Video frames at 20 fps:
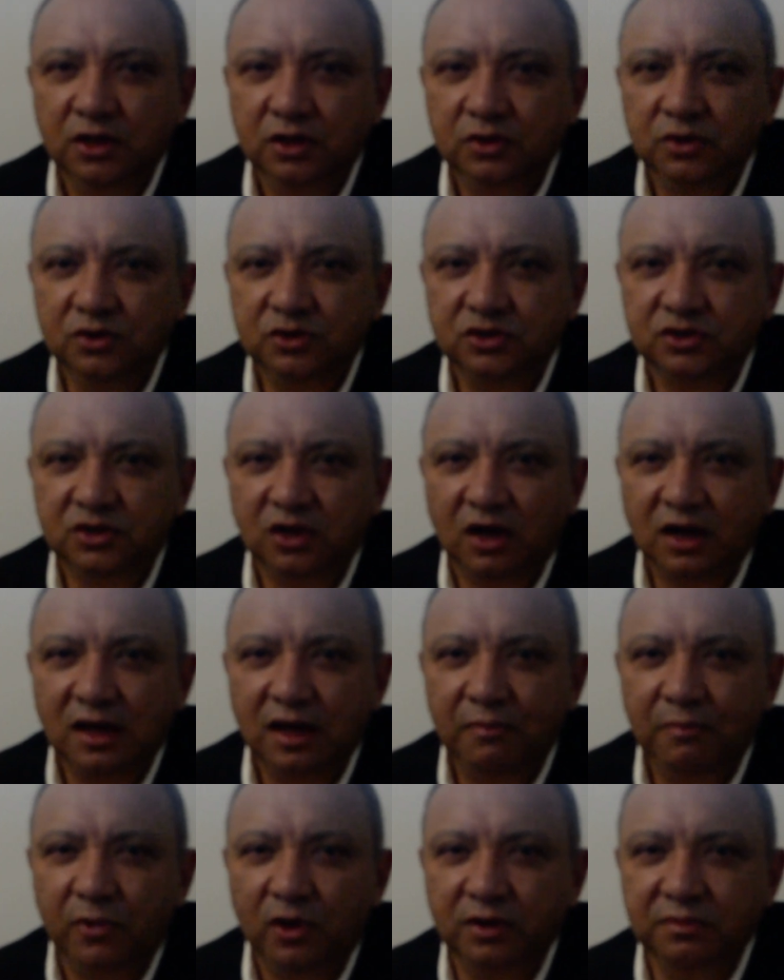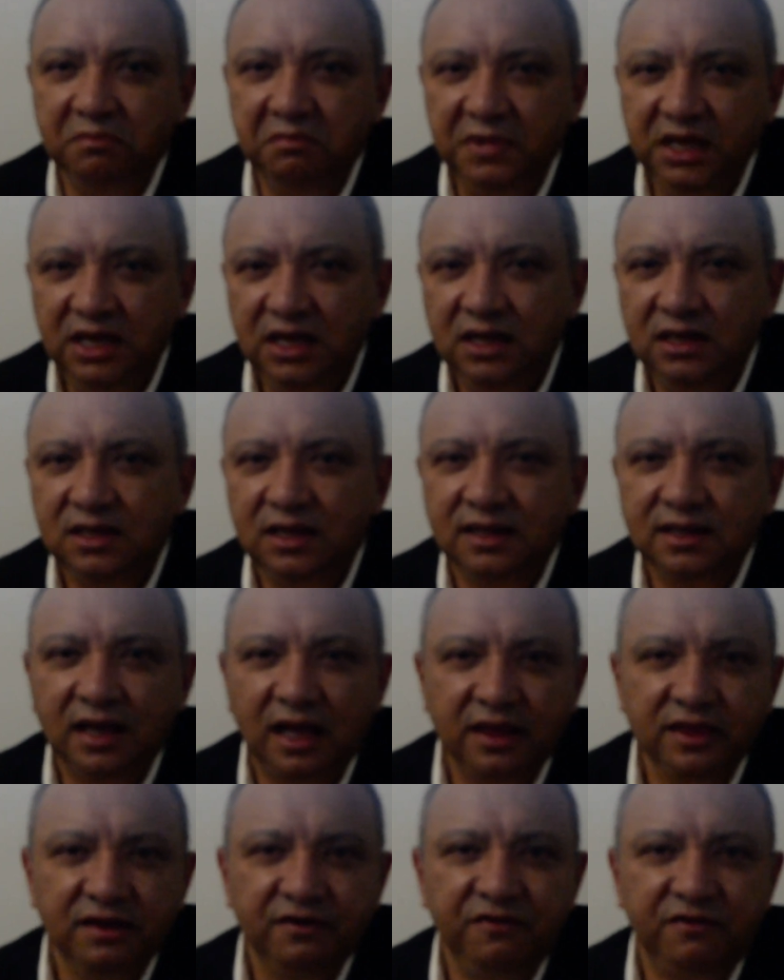to stock up on meat and
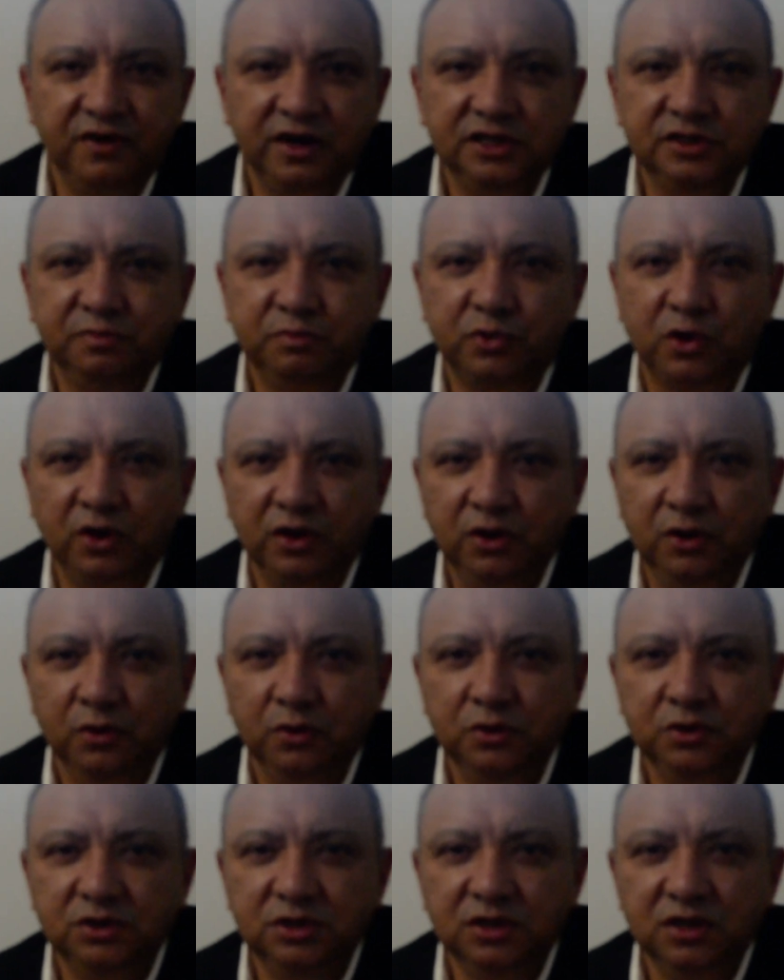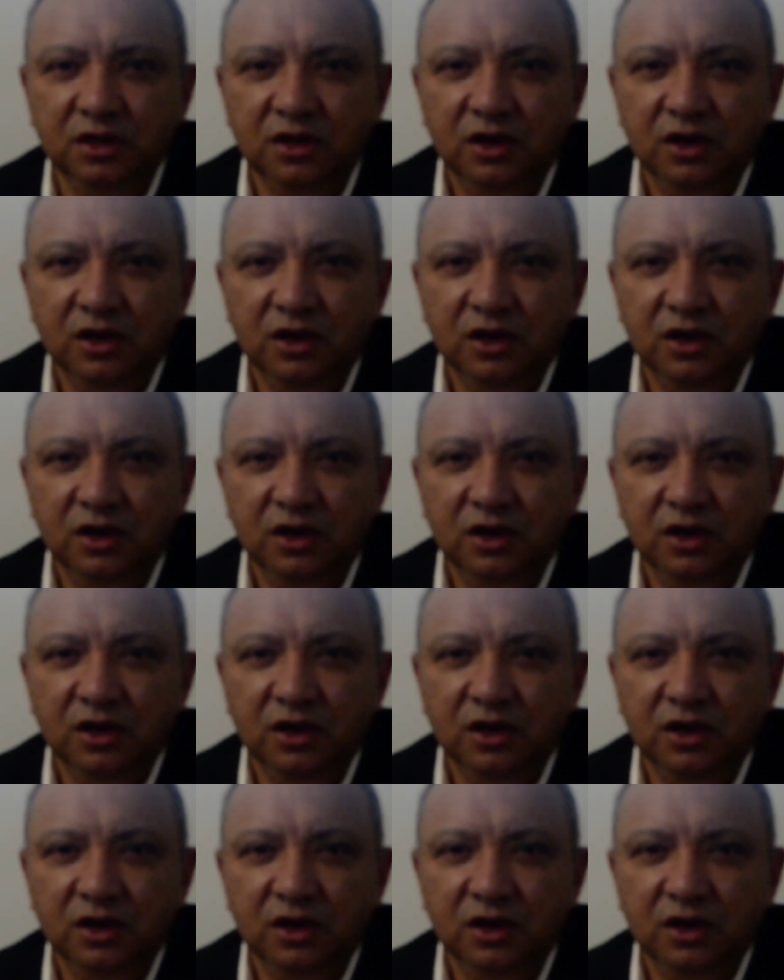other fresh produce